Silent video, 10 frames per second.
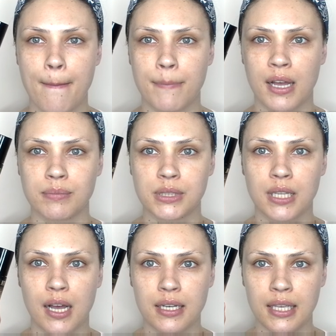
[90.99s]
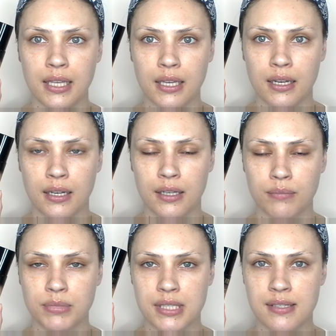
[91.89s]
my Milani
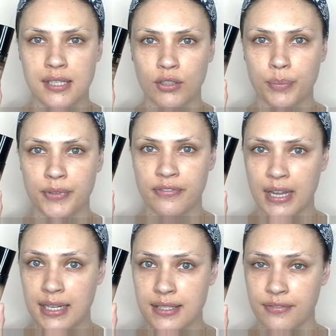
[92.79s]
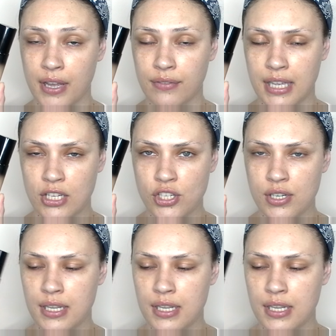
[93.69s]
um, Conceal Perfect Foundation.